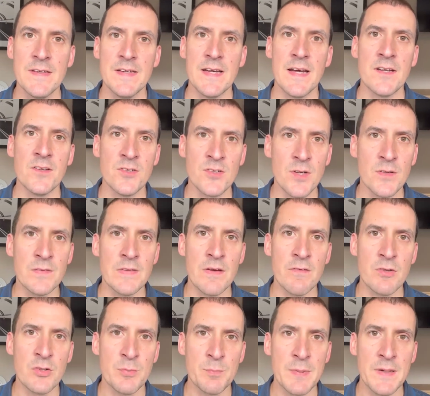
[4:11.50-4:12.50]
and shown their
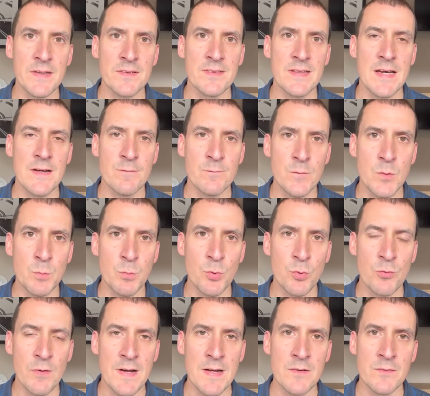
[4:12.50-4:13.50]
respects at a football
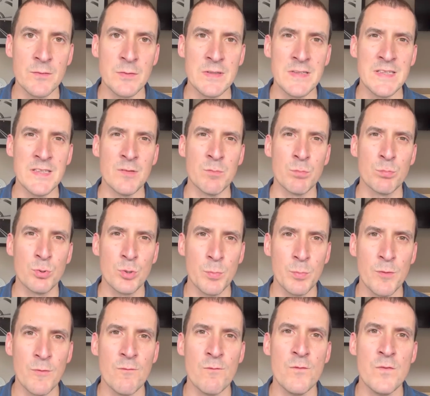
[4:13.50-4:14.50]
ground in a
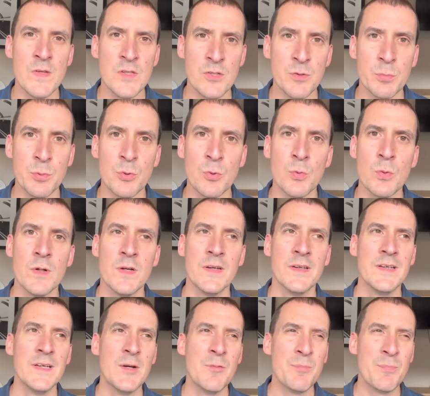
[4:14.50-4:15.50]
proper, visible,
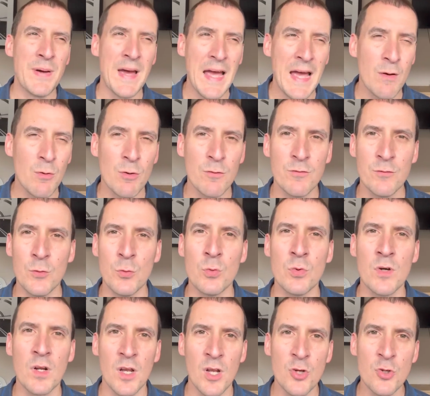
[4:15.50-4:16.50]
powerful,
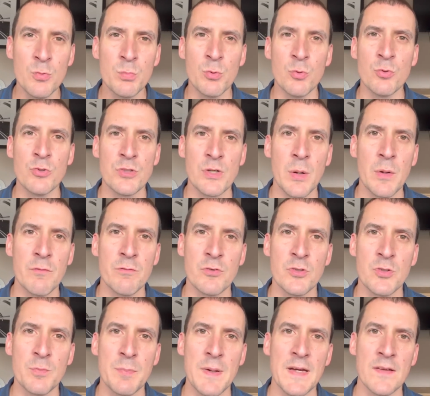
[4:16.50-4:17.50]
global show of
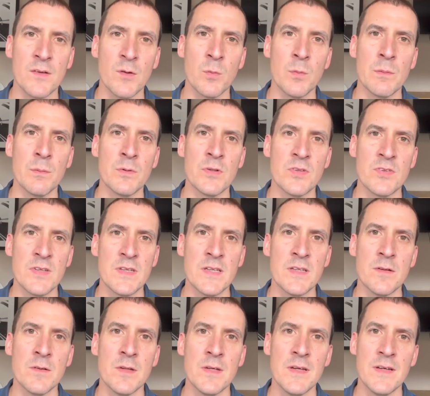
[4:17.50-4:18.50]
respect that we would have
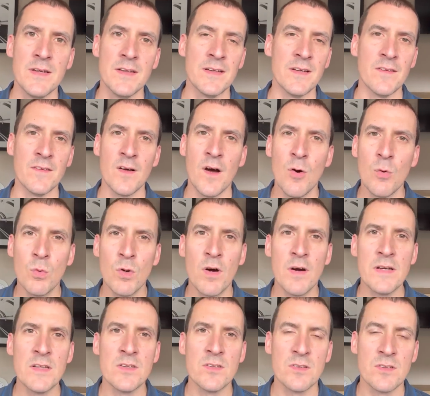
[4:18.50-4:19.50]
seen. You know, the whole
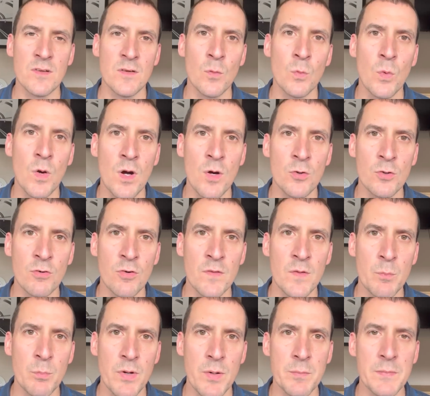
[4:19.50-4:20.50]
eyes of the world are on
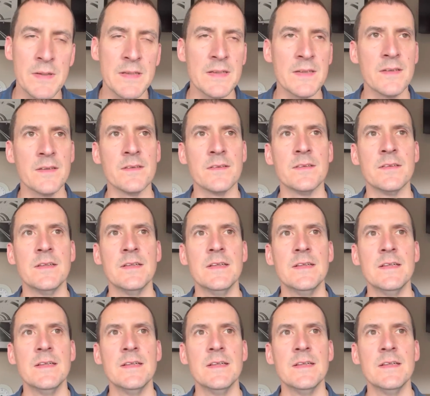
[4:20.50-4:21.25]
the Premier League, and